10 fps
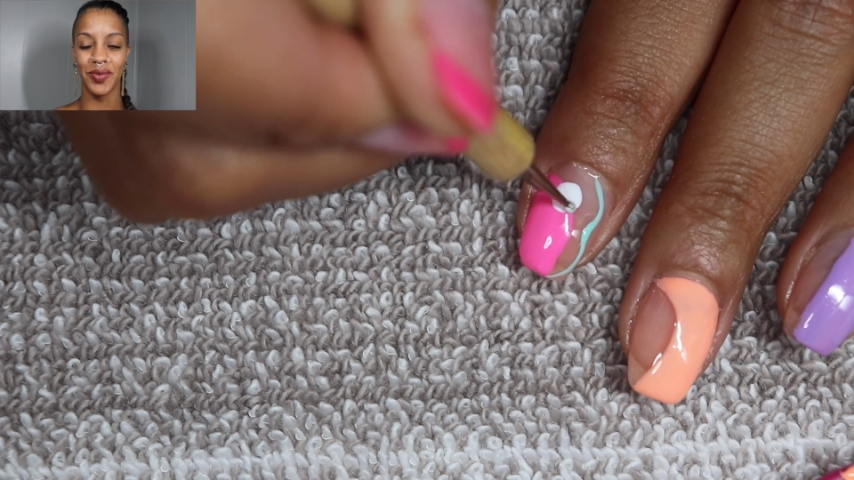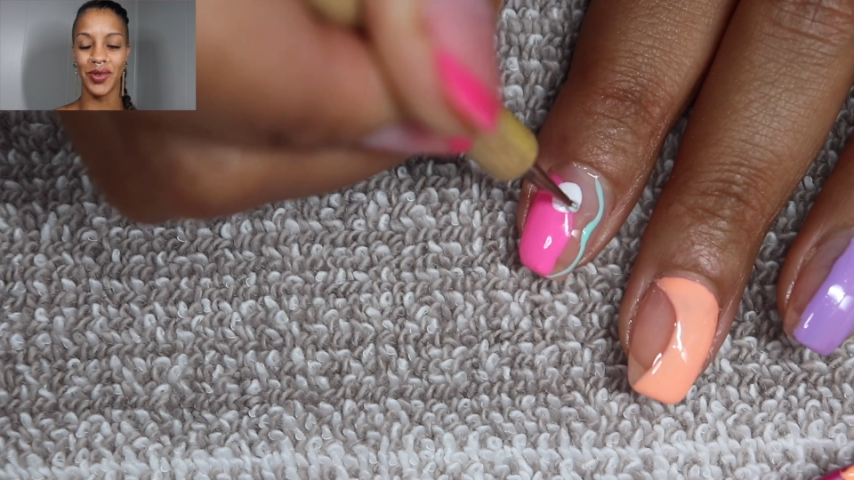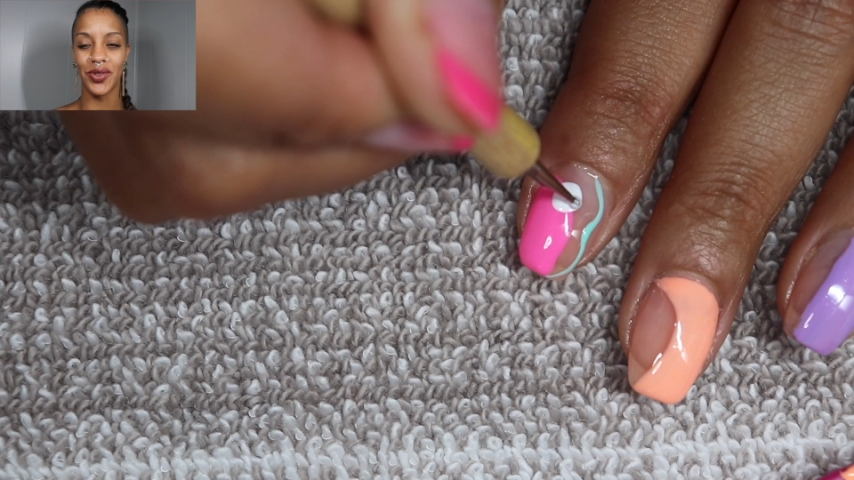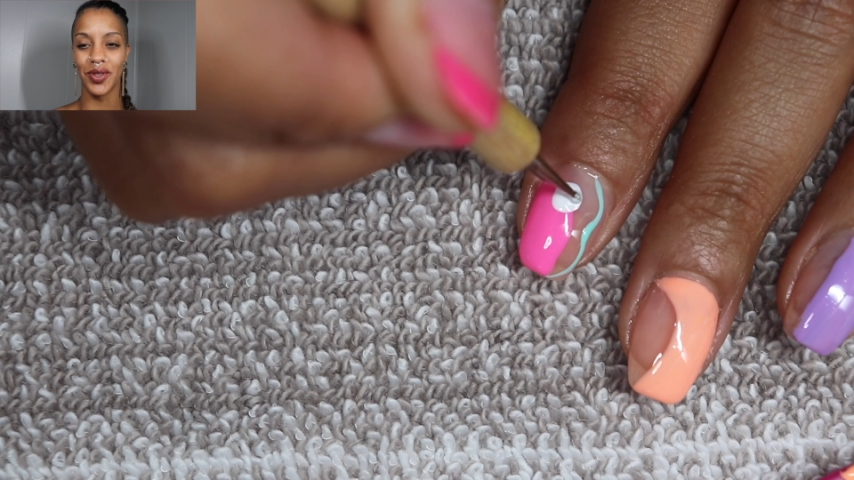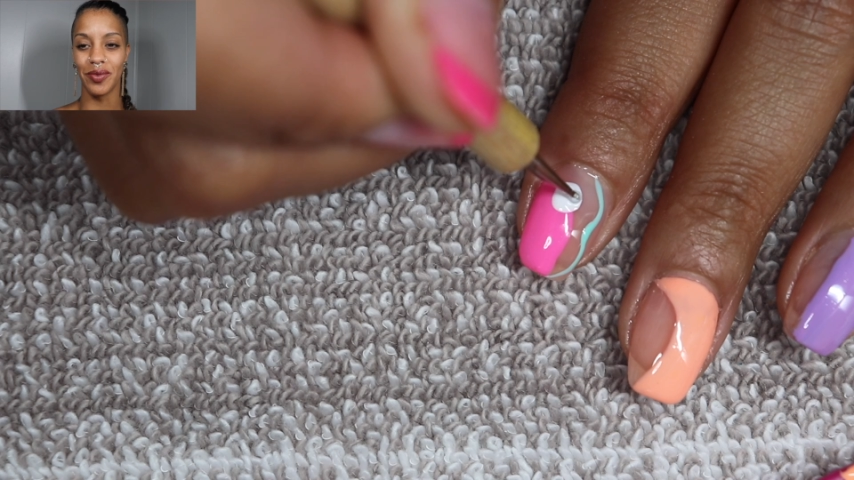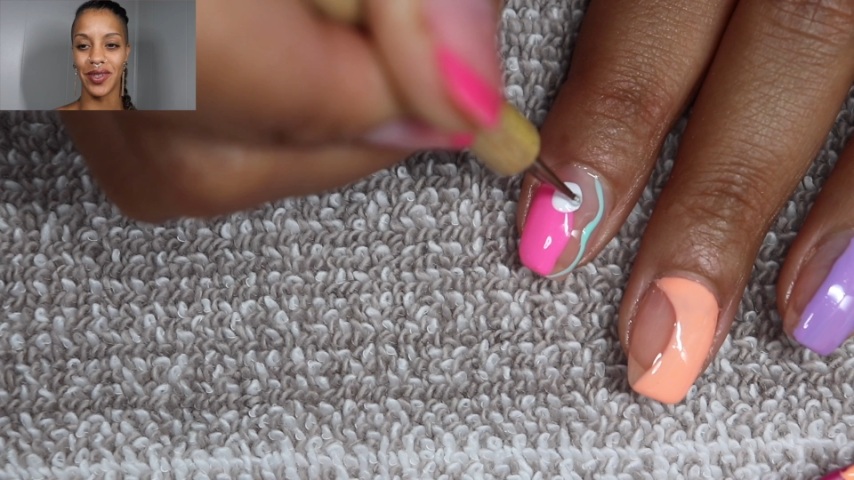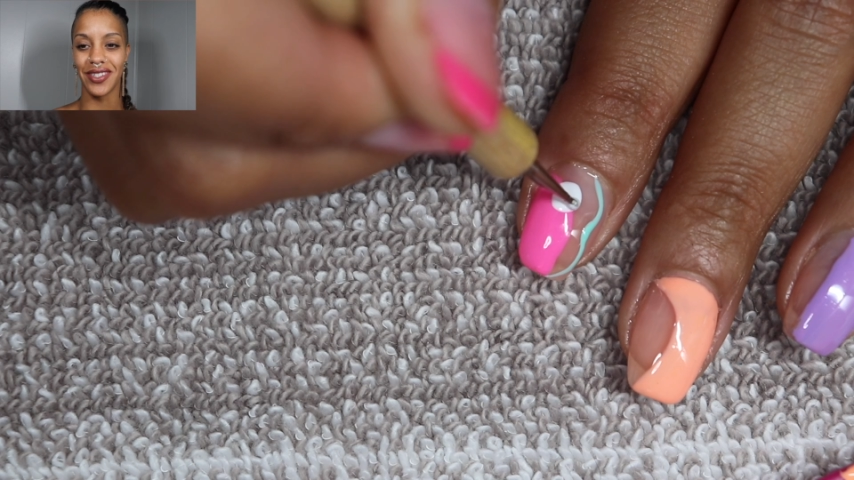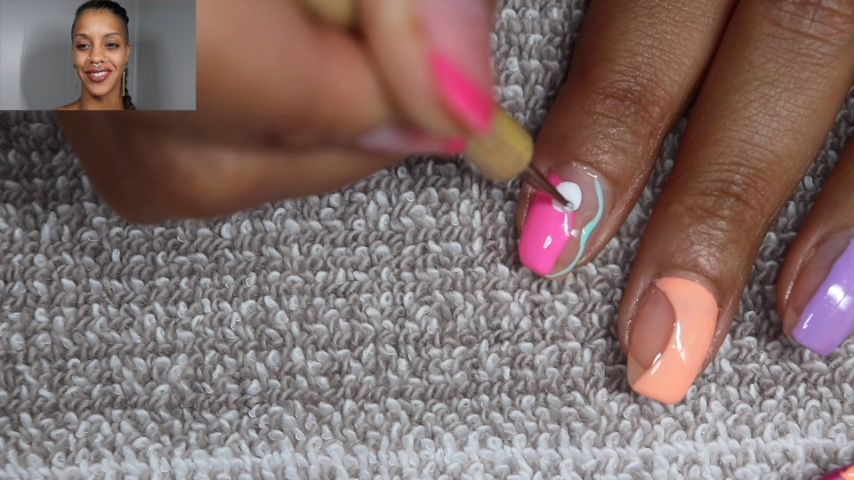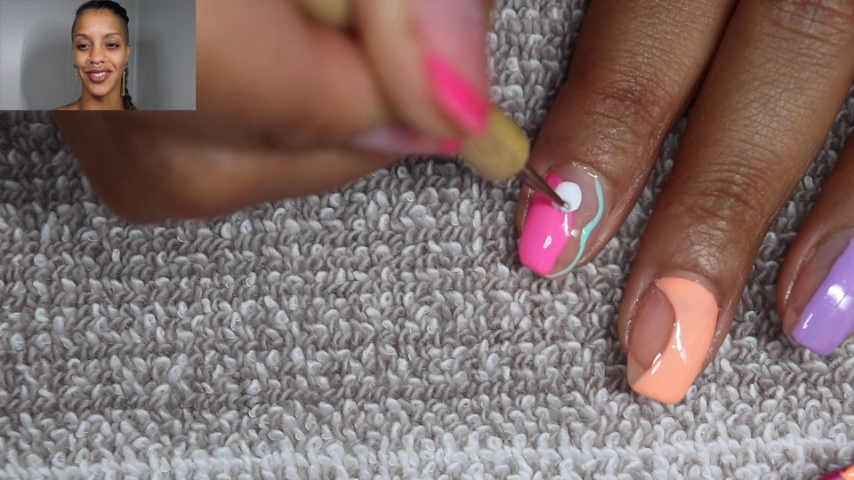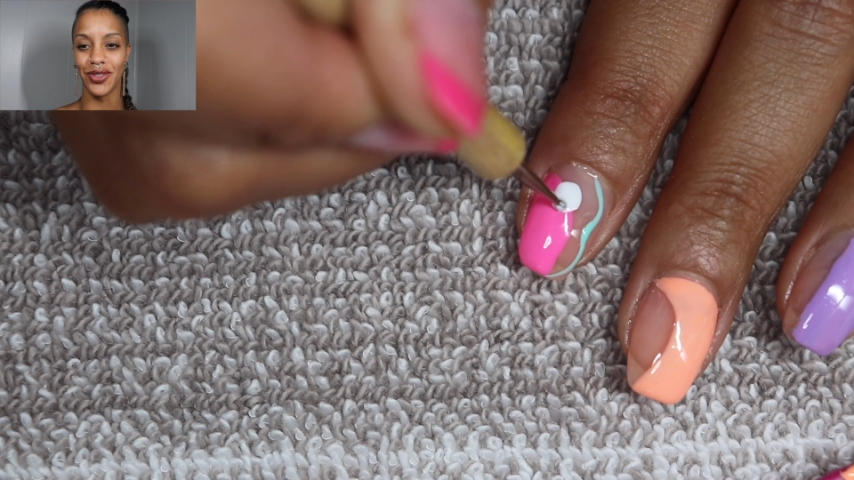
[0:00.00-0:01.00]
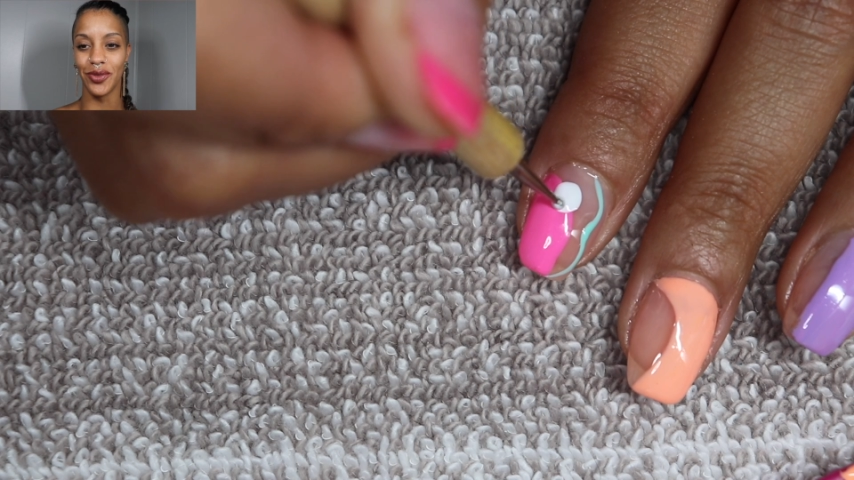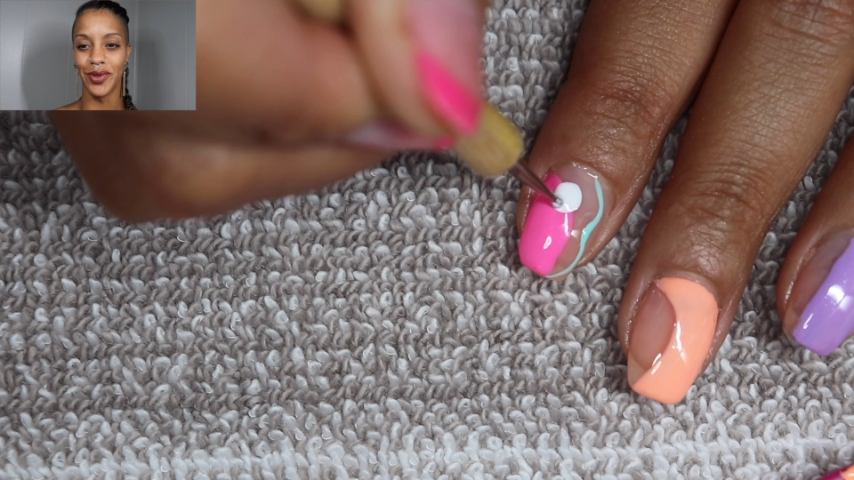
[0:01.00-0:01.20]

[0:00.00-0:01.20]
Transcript: YouTube is YouTube